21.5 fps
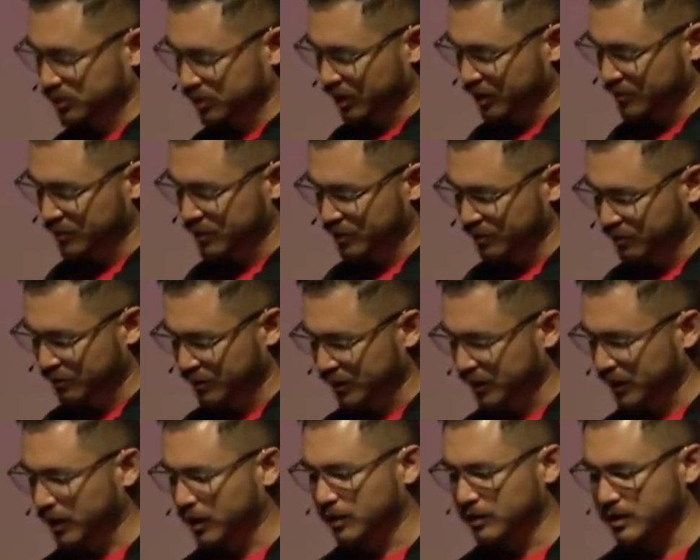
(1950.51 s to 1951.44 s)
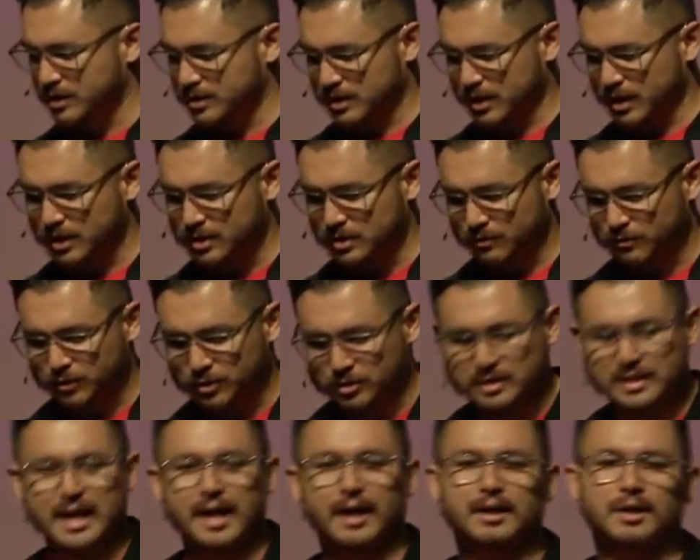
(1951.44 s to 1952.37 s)
whenever you're feeling all these things, if you're
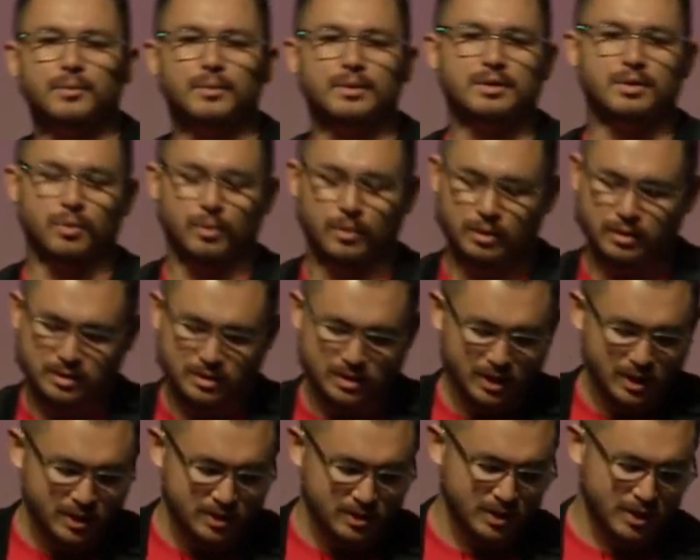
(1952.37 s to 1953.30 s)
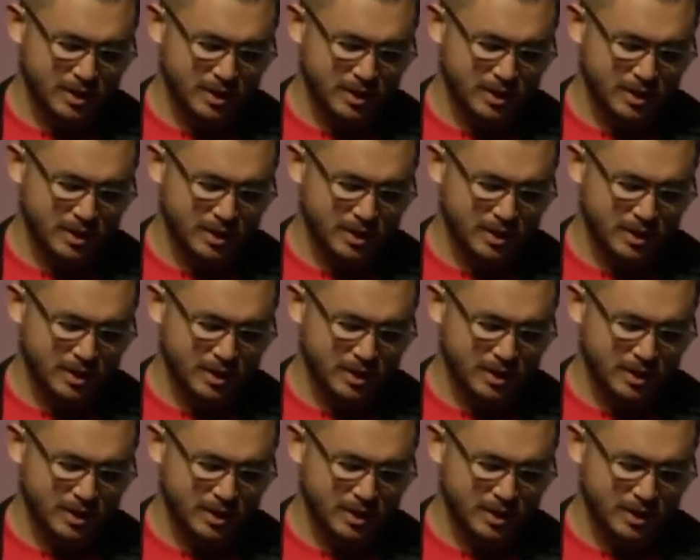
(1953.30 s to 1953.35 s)
doubting what the Word says.